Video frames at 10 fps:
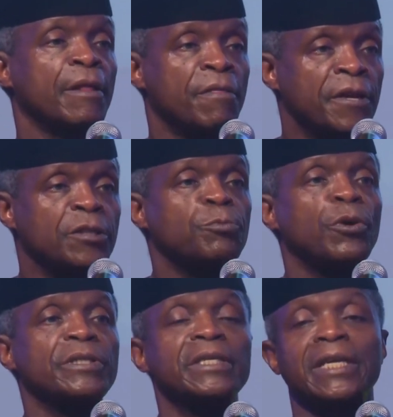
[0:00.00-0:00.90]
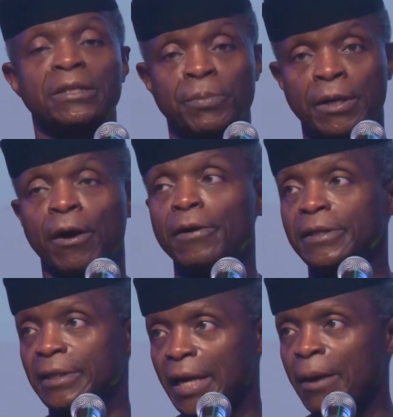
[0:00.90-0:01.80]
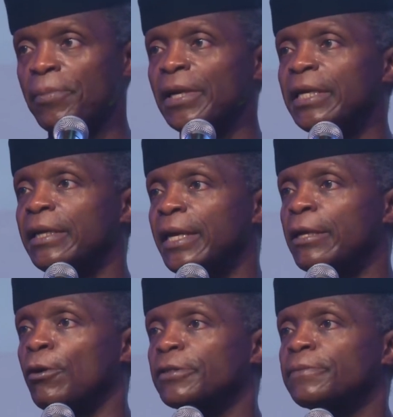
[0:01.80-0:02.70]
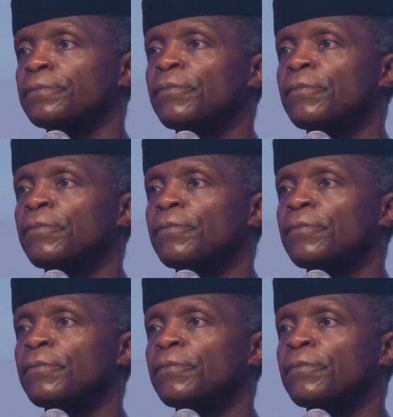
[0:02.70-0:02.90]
This process has begun happily in Lagos,